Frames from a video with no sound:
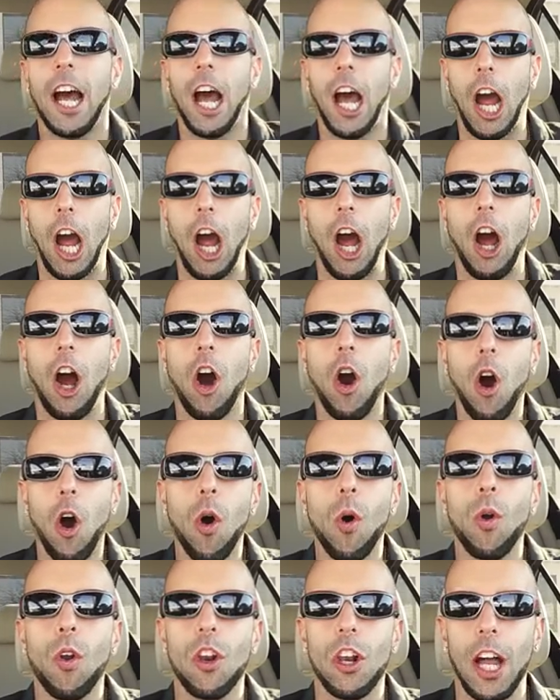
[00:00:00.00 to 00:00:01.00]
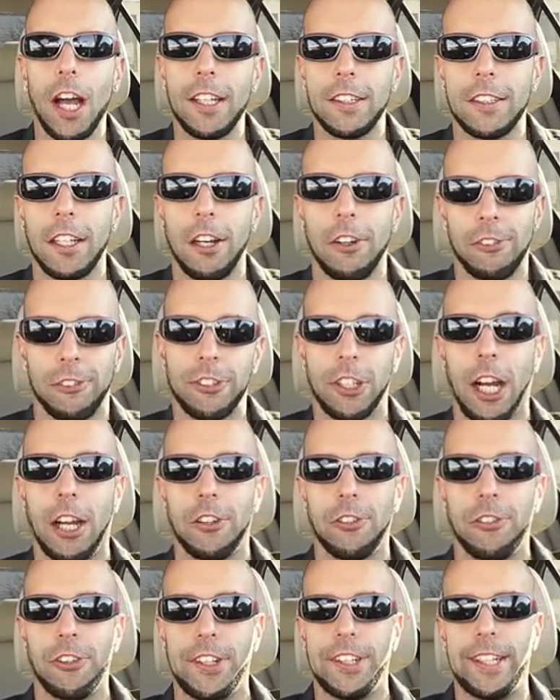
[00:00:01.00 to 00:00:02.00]
a whole lot of
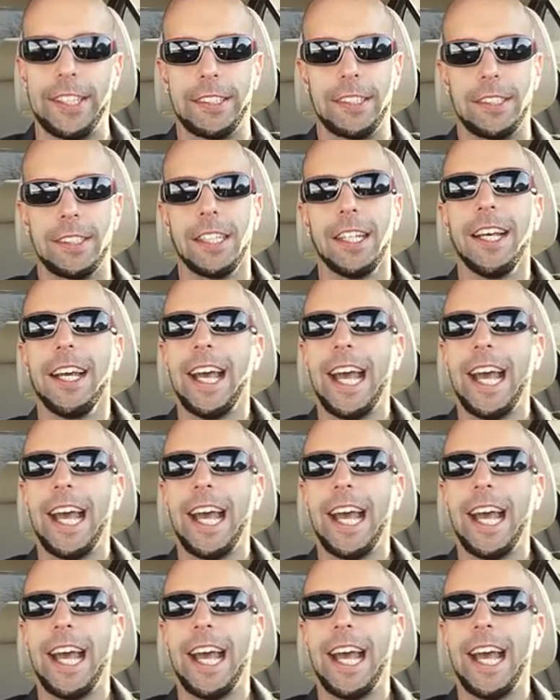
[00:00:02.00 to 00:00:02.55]
confidence.